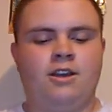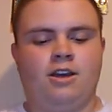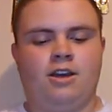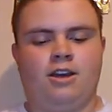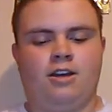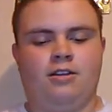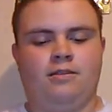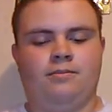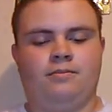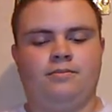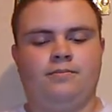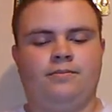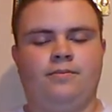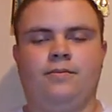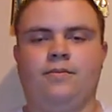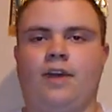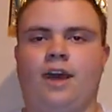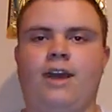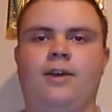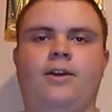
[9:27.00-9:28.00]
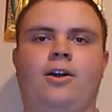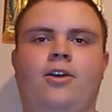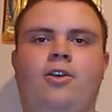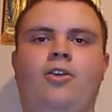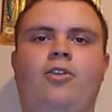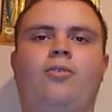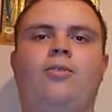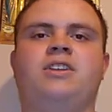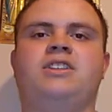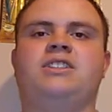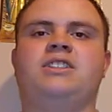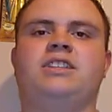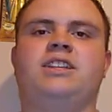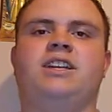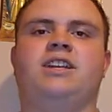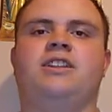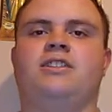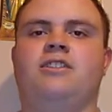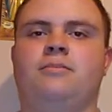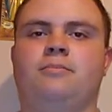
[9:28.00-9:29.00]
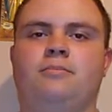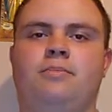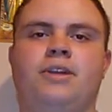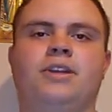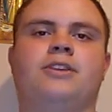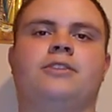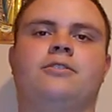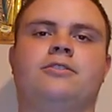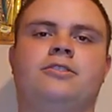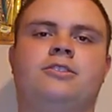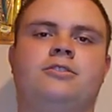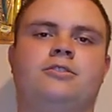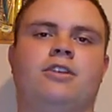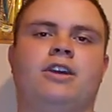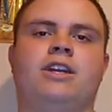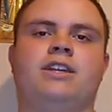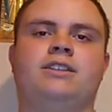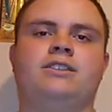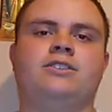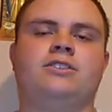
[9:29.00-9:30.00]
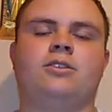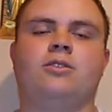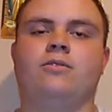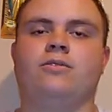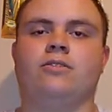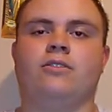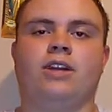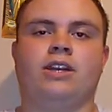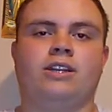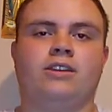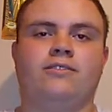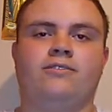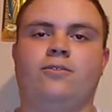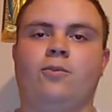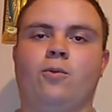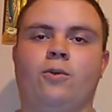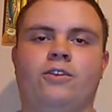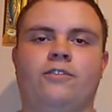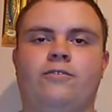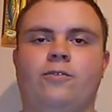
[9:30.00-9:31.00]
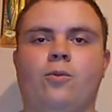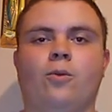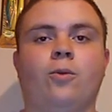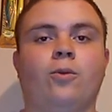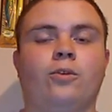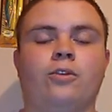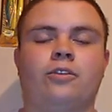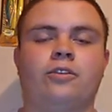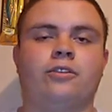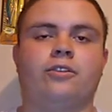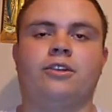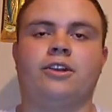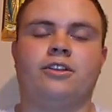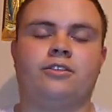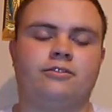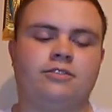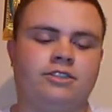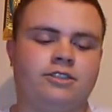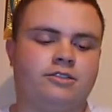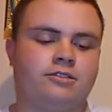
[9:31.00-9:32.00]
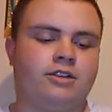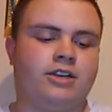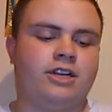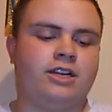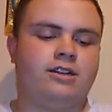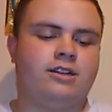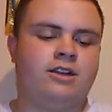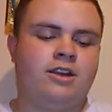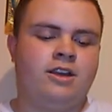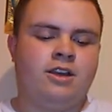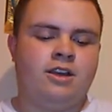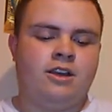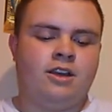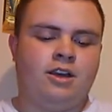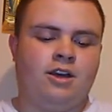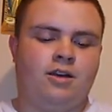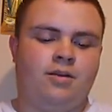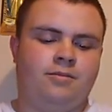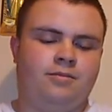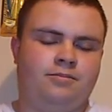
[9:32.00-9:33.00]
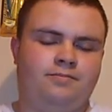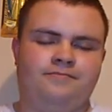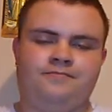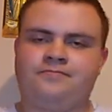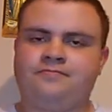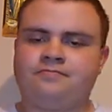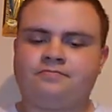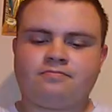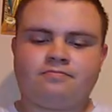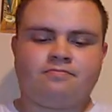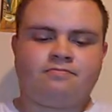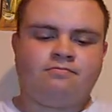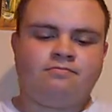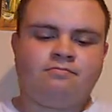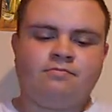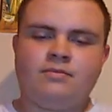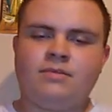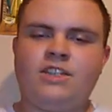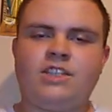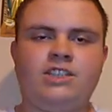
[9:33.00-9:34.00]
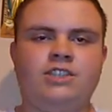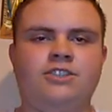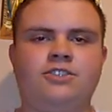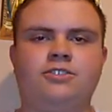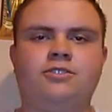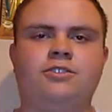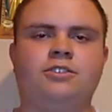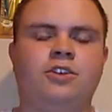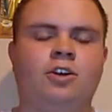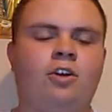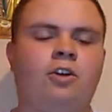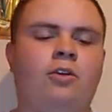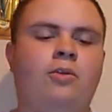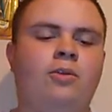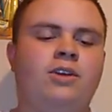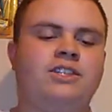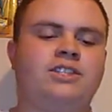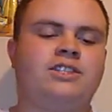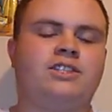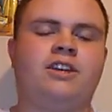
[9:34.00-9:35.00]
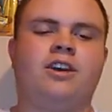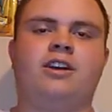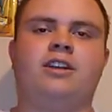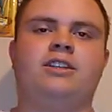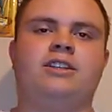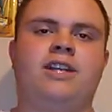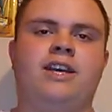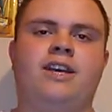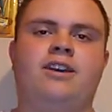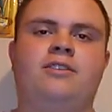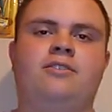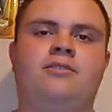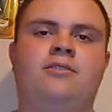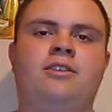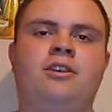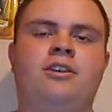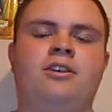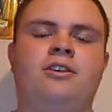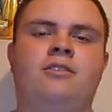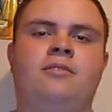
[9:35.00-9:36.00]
I always get the bigger strands over like a 44 or 33 strand because you can always cut it down.